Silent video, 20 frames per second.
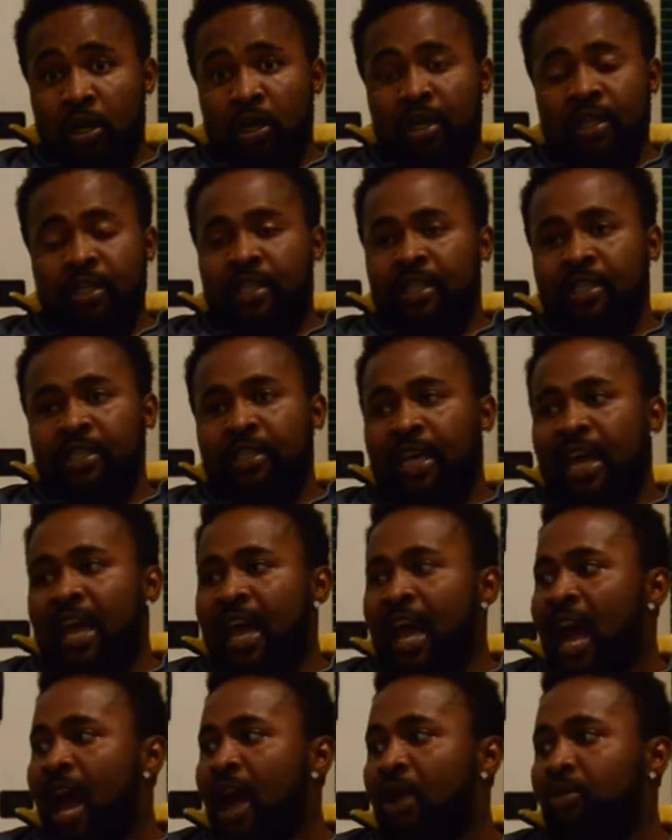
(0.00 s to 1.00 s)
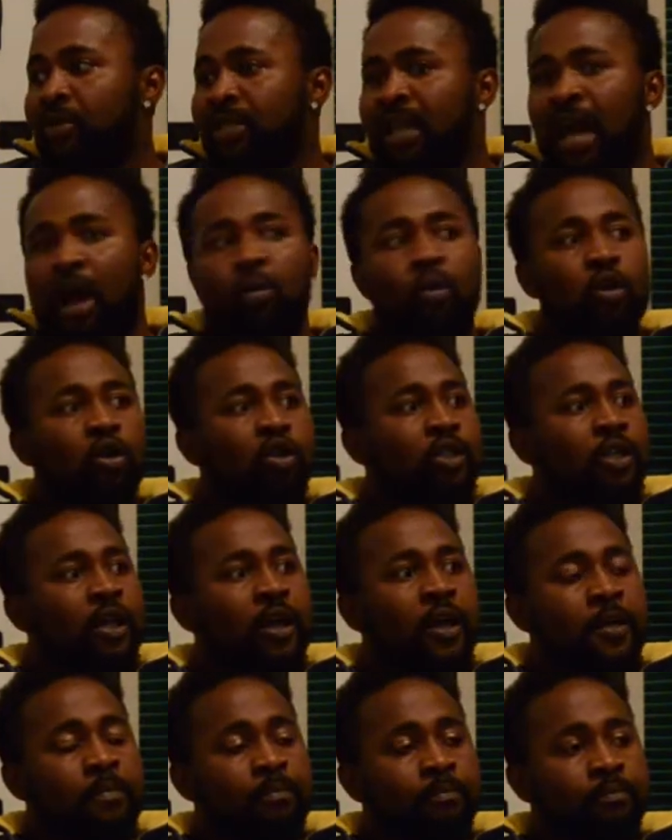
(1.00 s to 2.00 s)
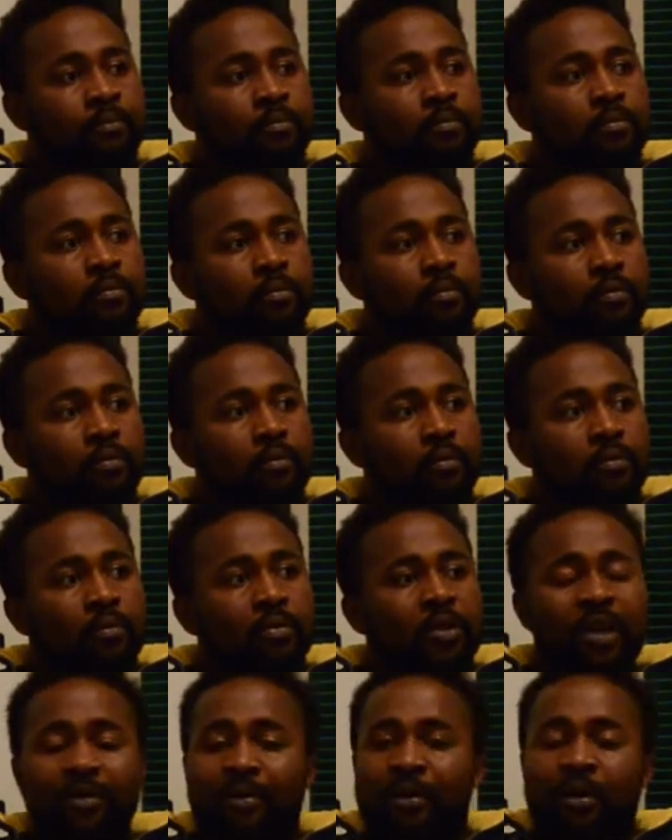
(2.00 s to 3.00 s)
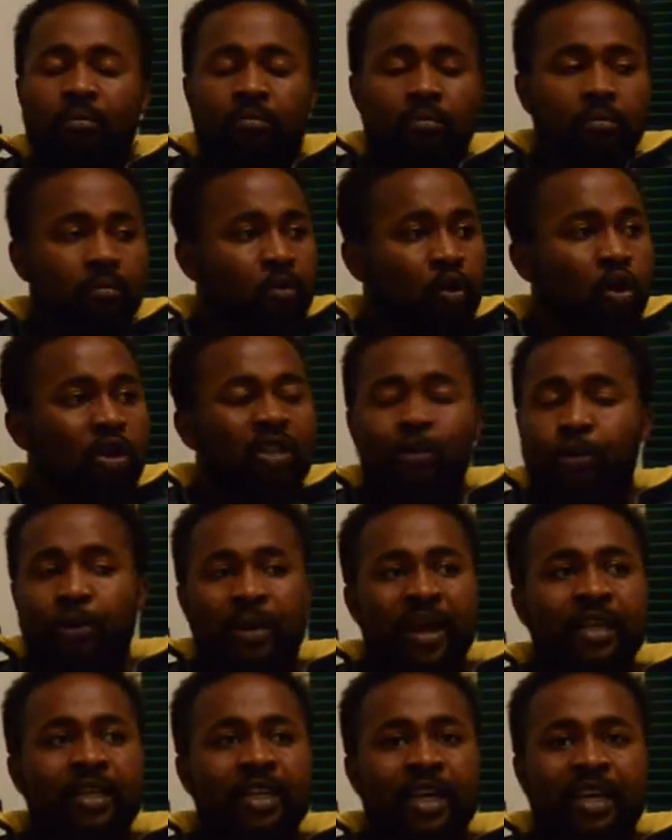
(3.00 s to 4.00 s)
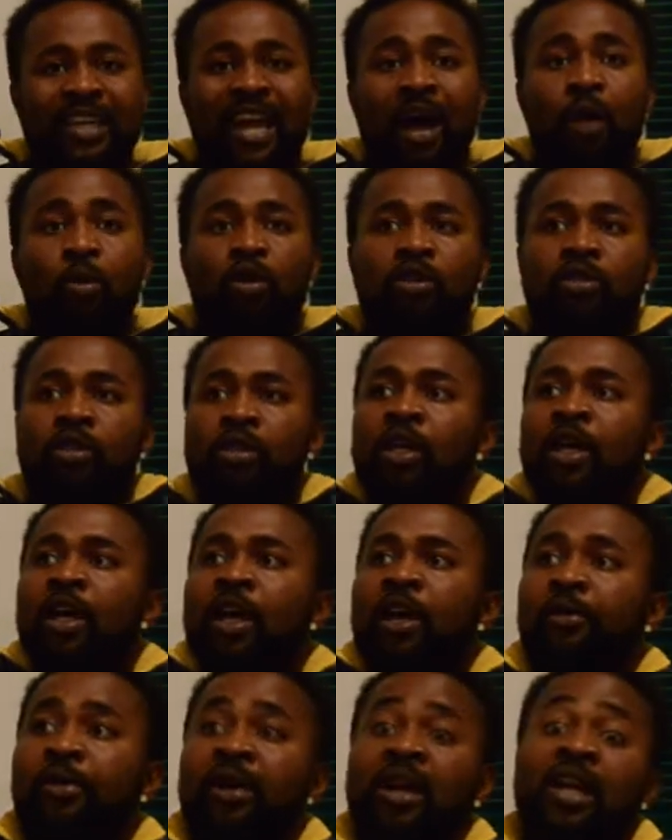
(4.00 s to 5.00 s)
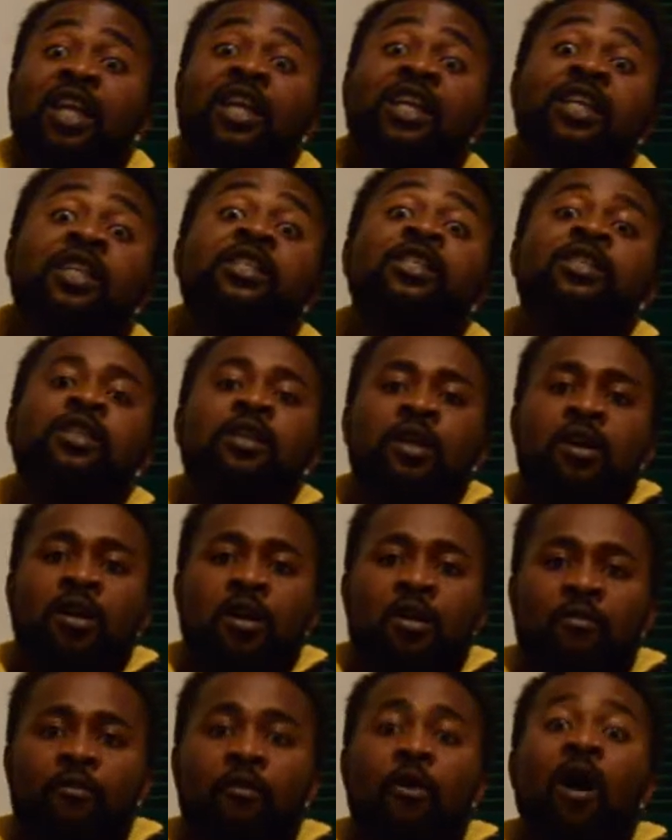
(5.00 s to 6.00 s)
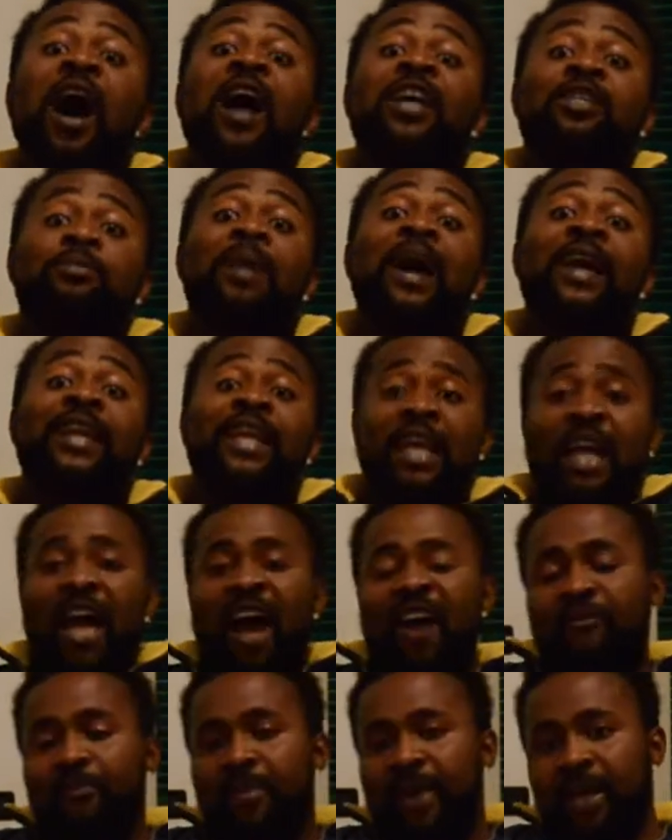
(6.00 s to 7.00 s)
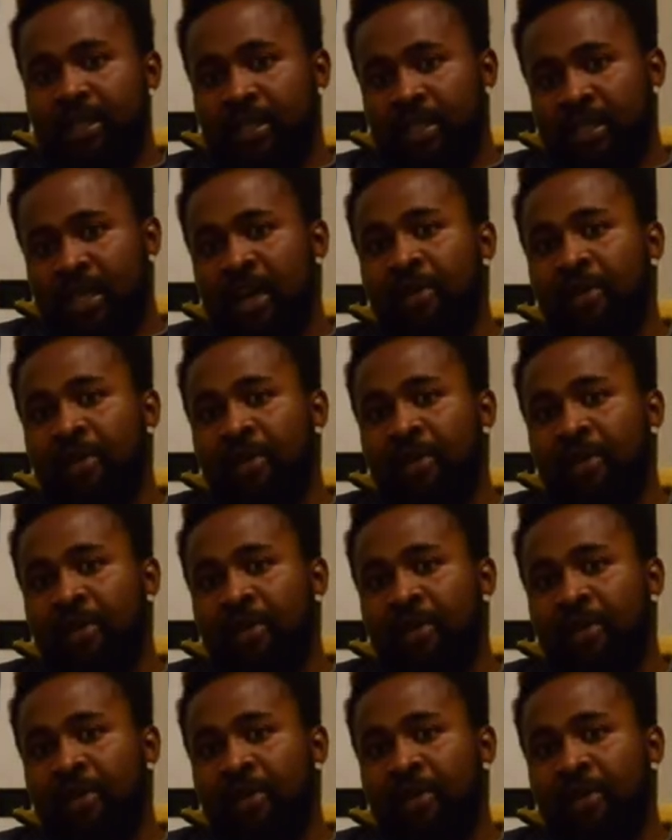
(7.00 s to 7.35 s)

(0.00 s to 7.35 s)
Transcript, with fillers: It is a house that was um, not rented, that was released for us by the government.